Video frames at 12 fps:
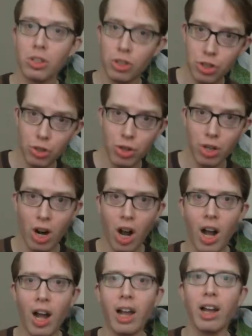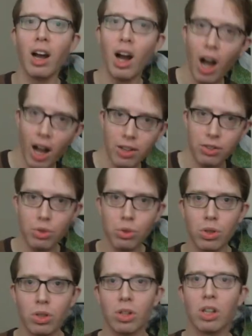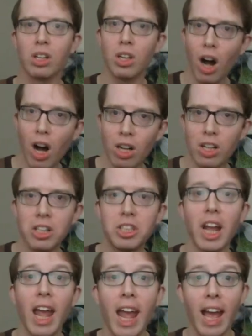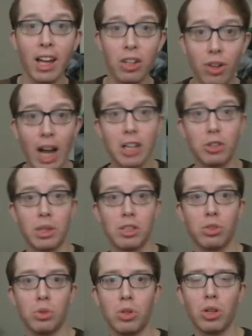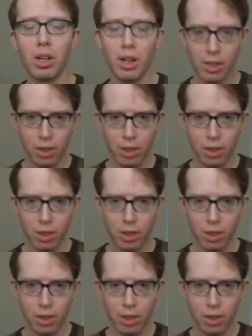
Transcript: junior high, high school, college, and graduate school.